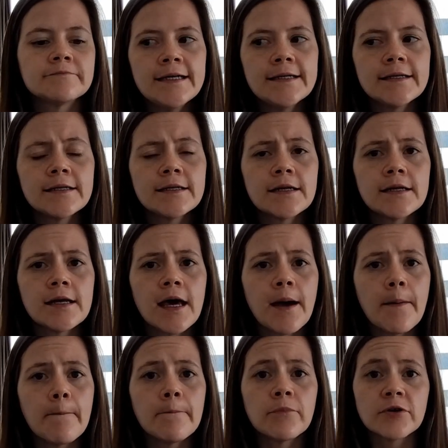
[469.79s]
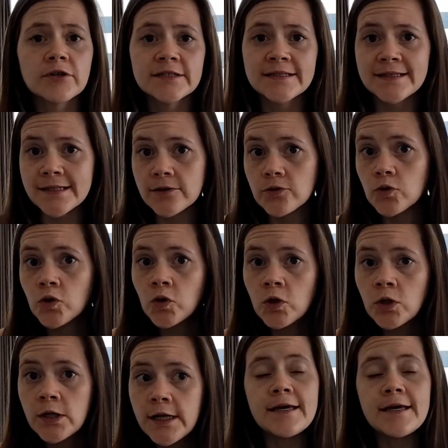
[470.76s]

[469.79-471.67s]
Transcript: in Brazil,